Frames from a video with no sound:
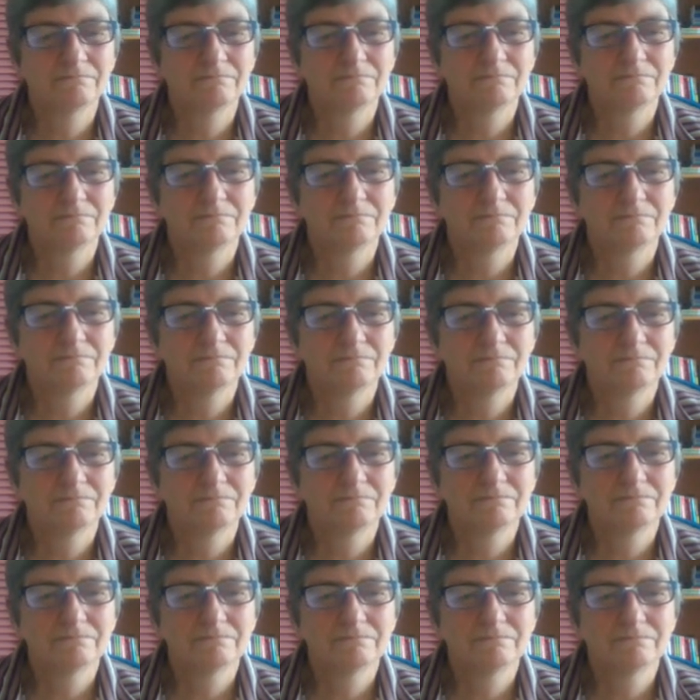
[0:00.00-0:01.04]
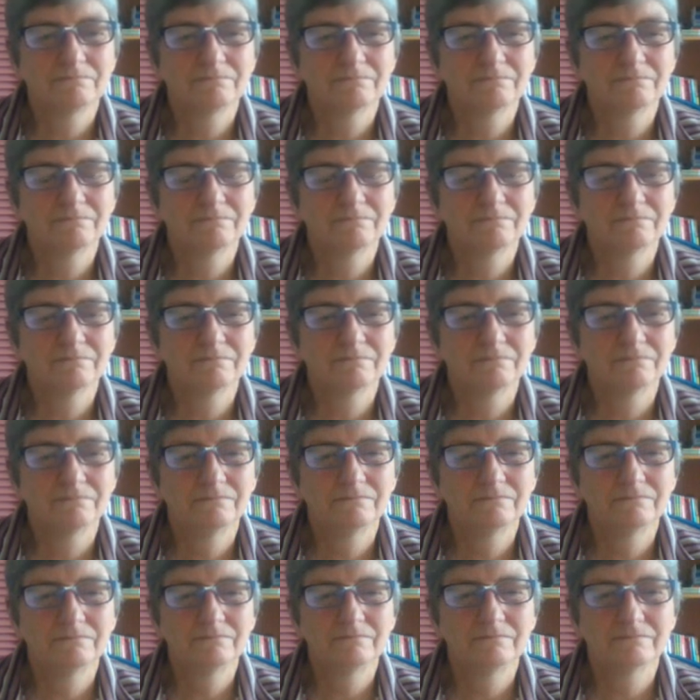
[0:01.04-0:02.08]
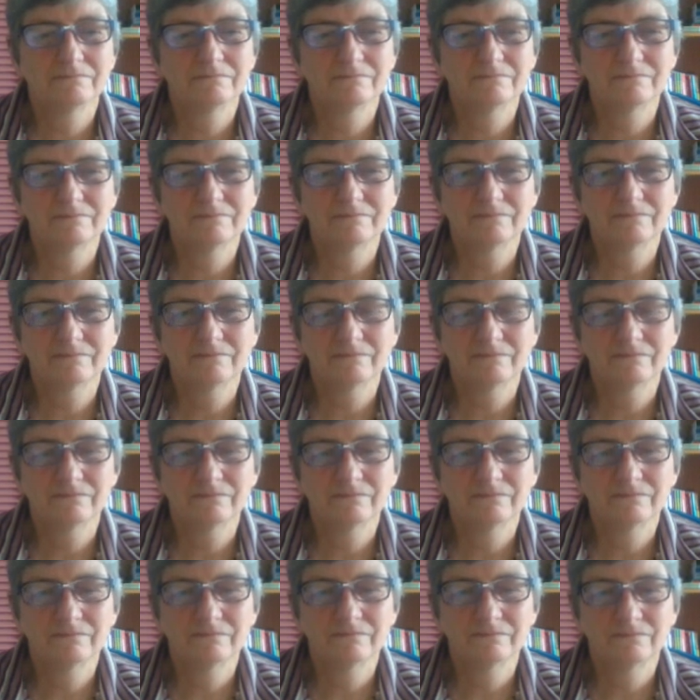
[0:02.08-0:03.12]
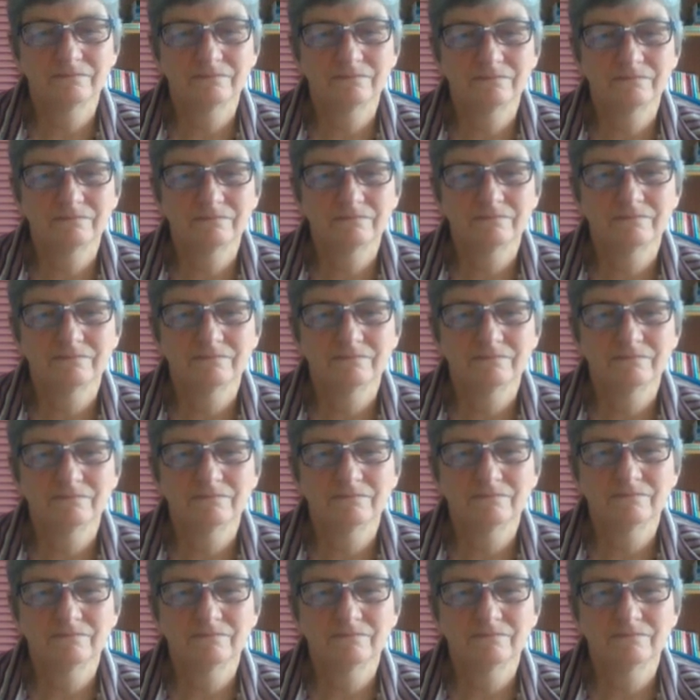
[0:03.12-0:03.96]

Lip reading: [no speech]